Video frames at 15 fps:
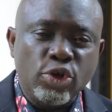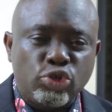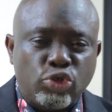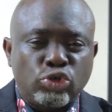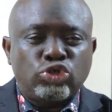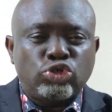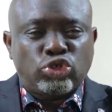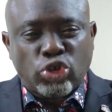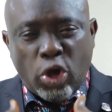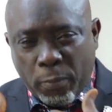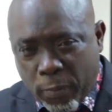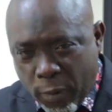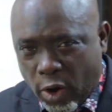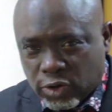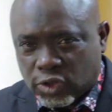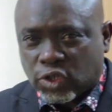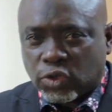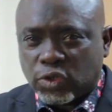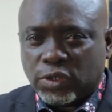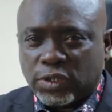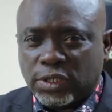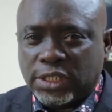to support
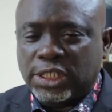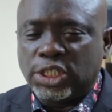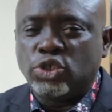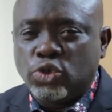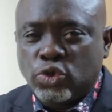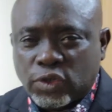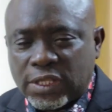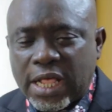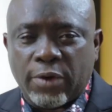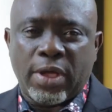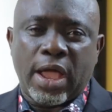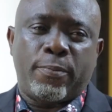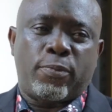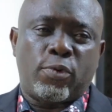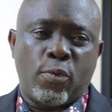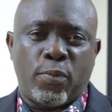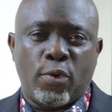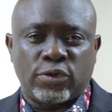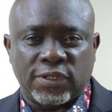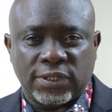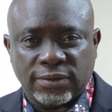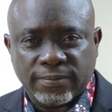the use that we are
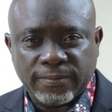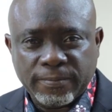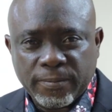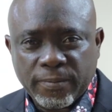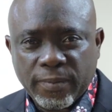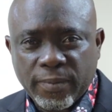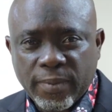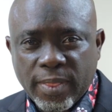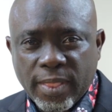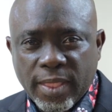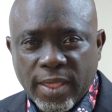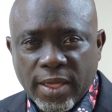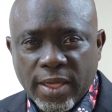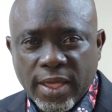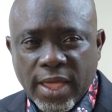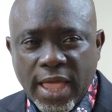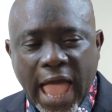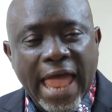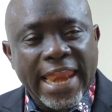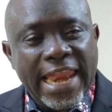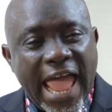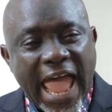proposing.
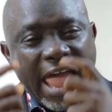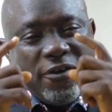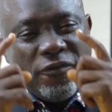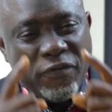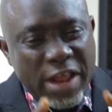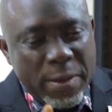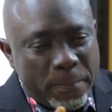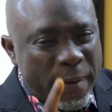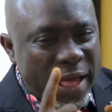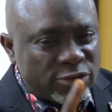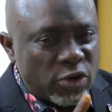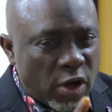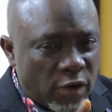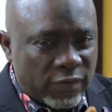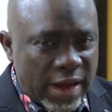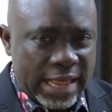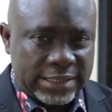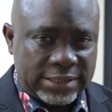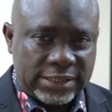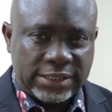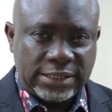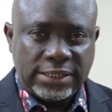And every parcel of
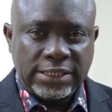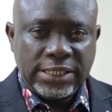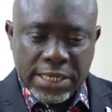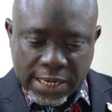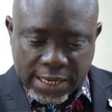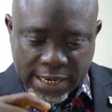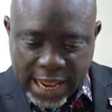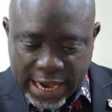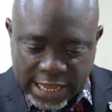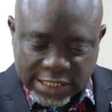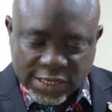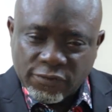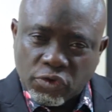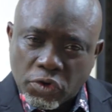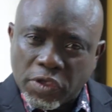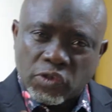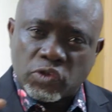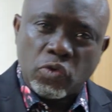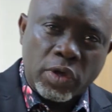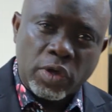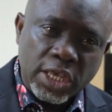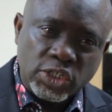land relative to
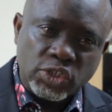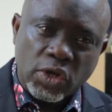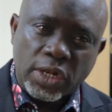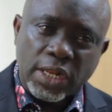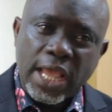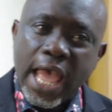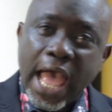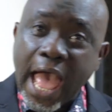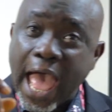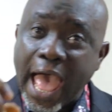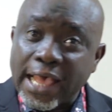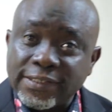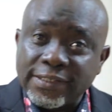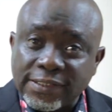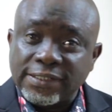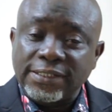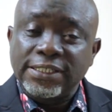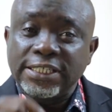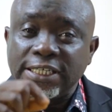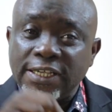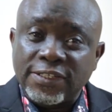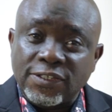its location has
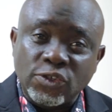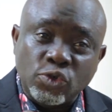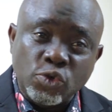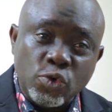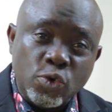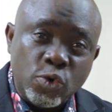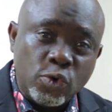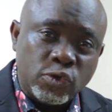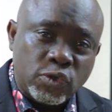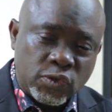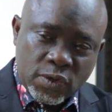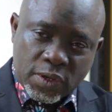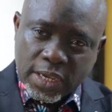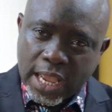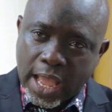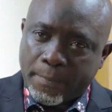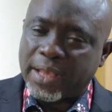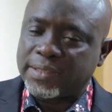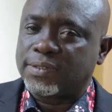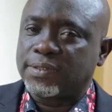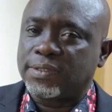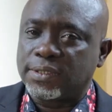its use
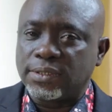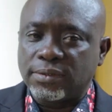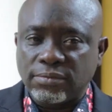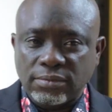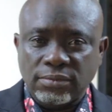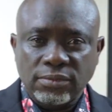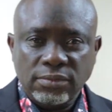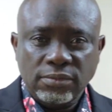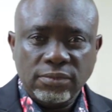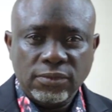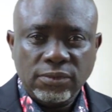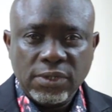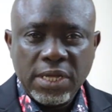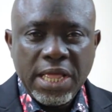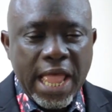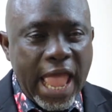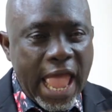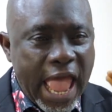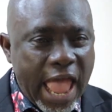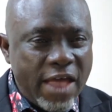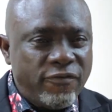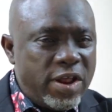capacity.
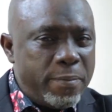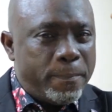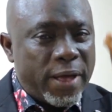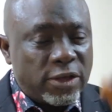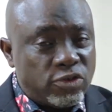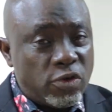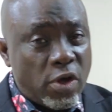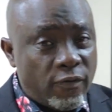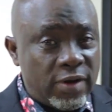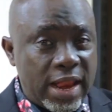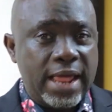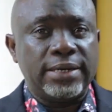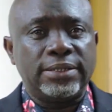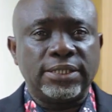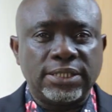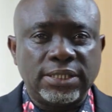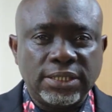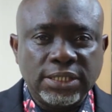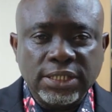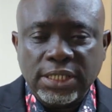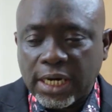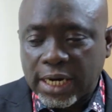Every parcel of land
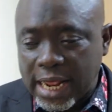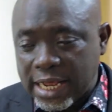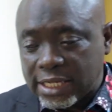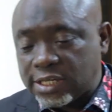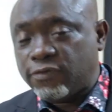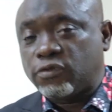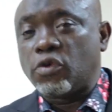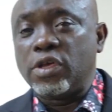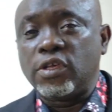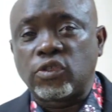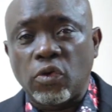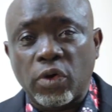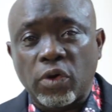relative to its